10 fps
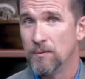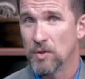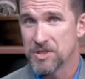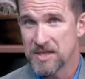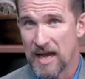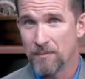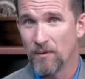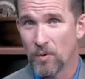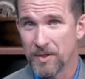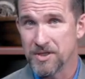will stand
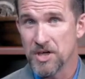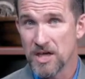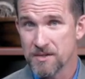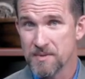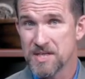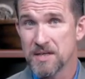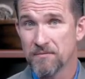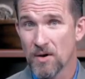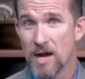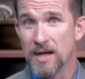before the judgment seat
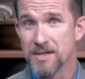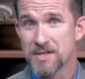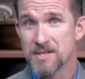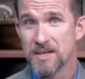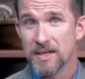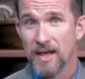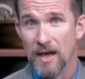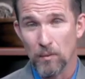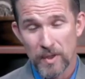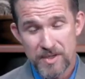of Christ
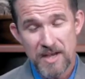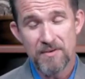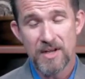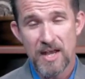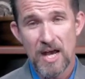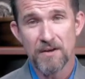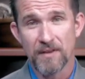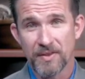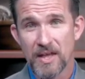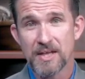and we'll give an account of
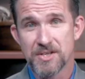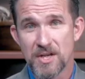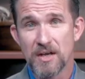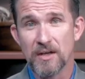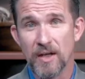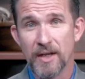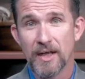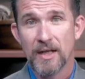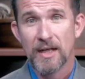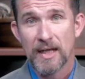the things
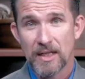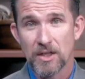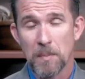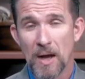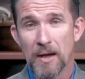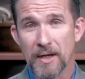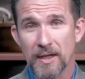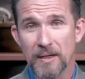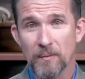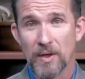done in the
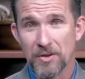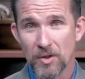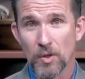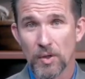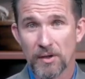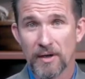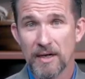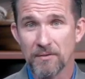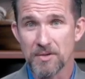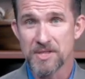body, whether good or evil.